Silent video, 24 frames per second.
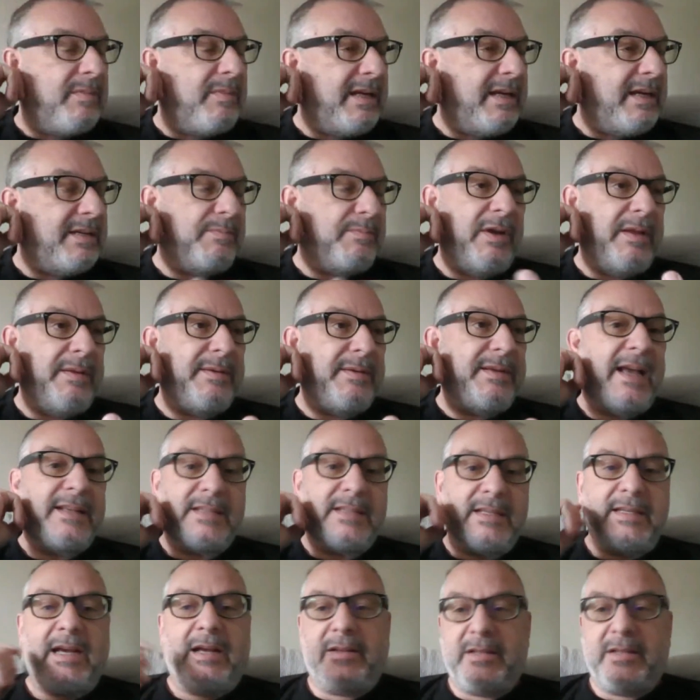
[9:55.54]
my
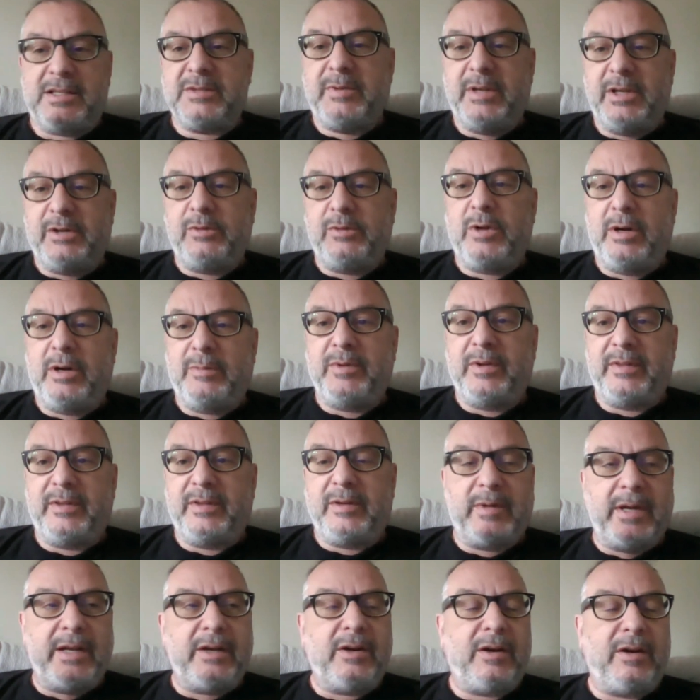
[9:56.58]
dad's Italian, so he grew up with
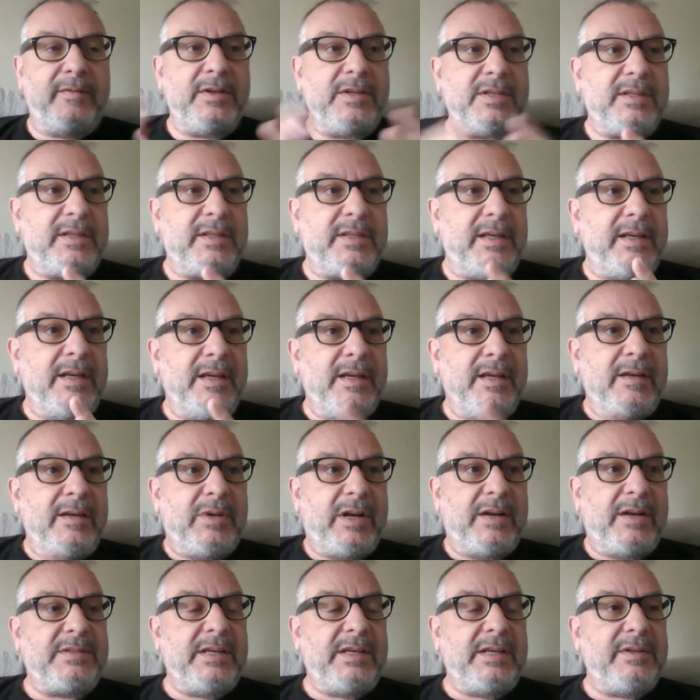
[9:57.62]
it, right? Obviously,
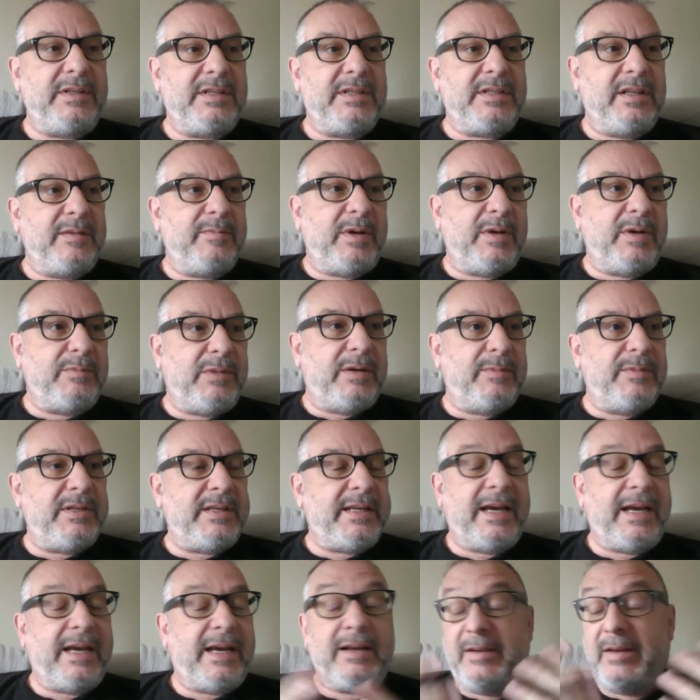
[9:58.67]
but I was even telling my mom and
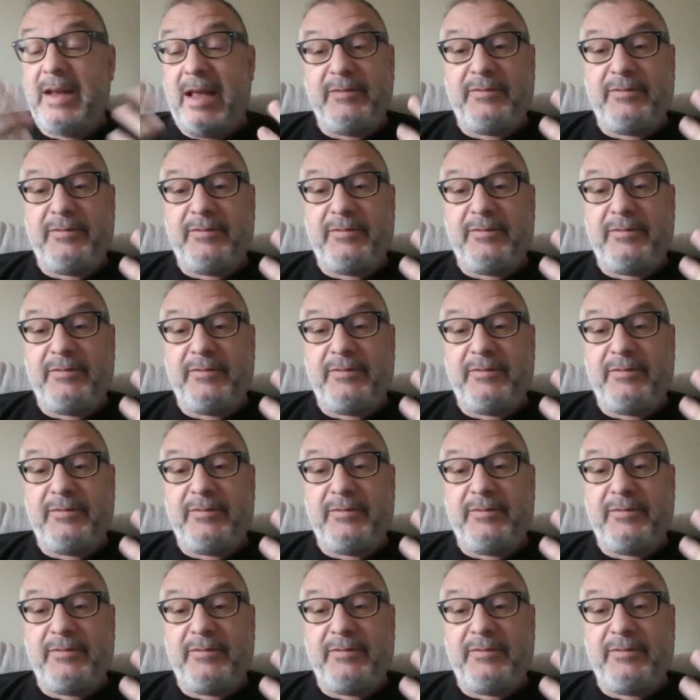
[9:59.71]
dad and